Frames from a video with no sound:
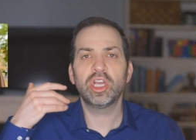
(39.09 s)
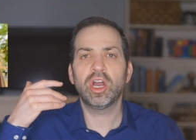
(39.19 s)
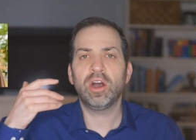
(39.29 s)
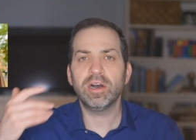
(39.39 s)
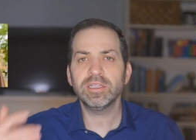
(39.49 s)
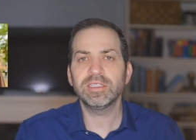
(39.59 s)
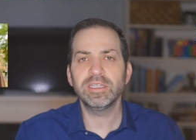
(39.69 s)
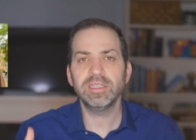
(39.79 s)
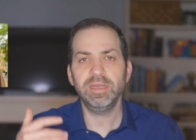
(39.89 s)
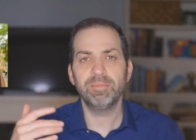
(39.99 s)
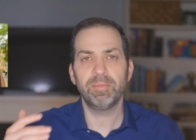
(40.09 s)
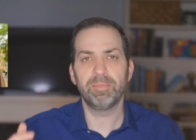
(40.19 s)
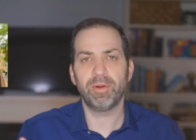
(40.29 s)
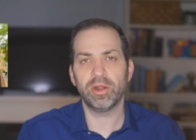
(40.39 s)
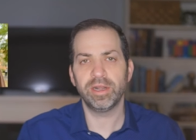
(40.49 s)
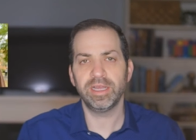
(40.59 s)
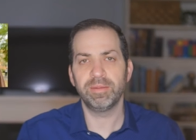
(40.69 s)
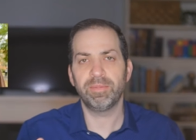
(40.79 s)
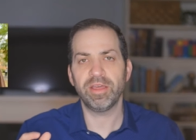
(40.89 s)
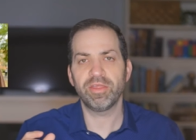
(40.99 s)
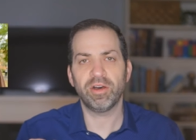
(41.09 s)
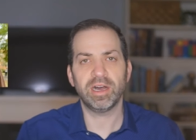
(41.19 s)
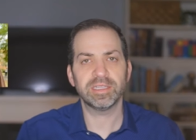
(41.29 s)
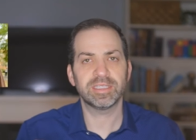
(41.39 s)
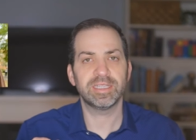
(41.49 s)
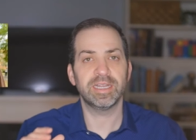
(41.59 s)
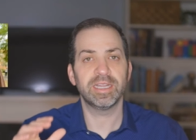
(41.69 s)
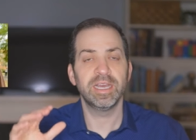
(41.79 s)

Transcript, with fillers: constantly bombarded by thoughts that